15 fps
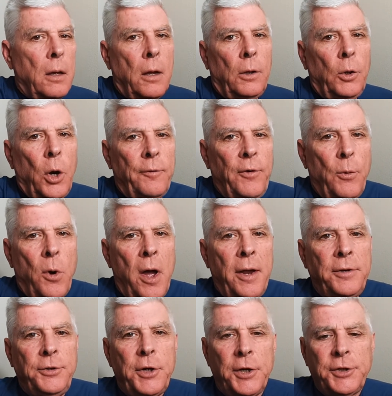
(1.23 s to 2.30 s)
Hello
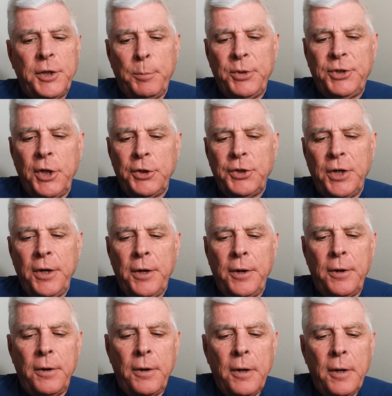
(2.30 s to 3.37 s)
everyone, Juxtaposition
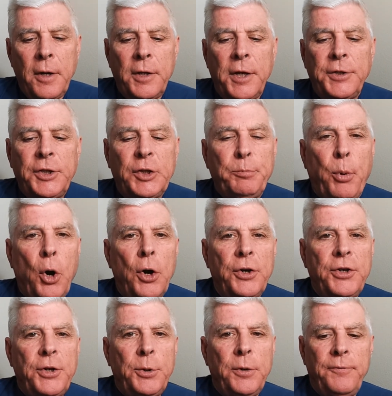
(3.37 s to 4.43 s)
here. This is part
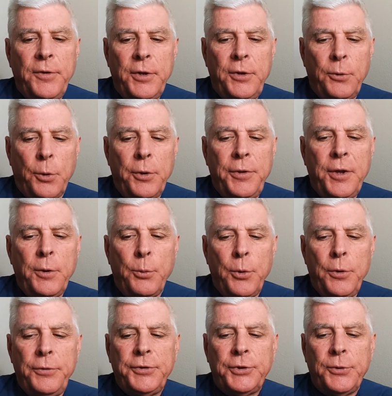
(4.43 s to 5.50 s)
two of the Dorothy
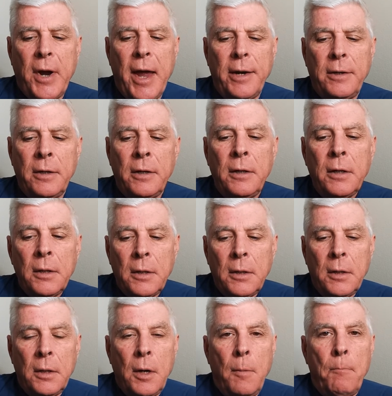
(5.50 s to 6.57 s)
Ruth Stratten
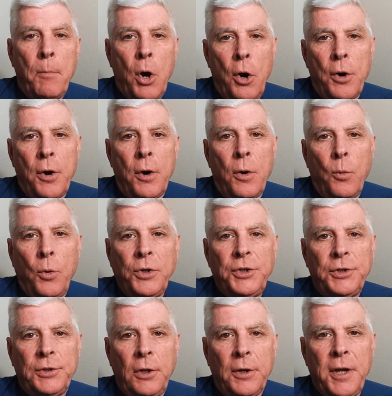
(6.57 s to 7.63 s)
murder, which
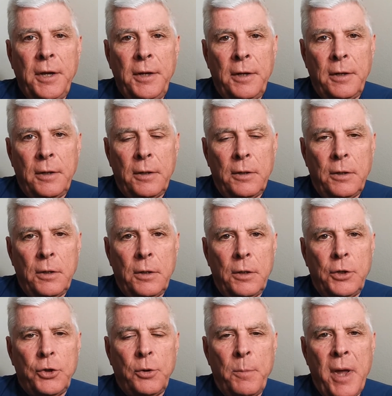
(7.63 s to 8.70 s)
is looking a
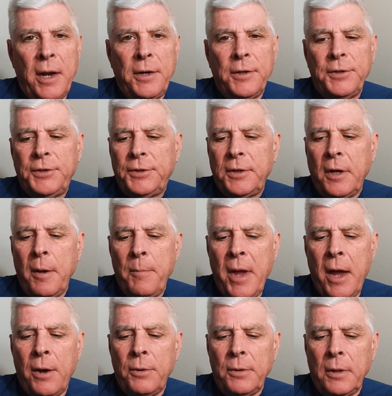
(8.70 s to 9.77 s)
tremendous
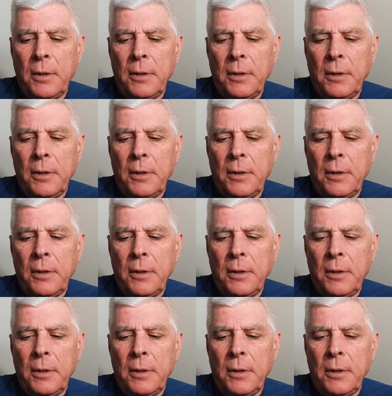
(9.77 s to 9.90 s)
amount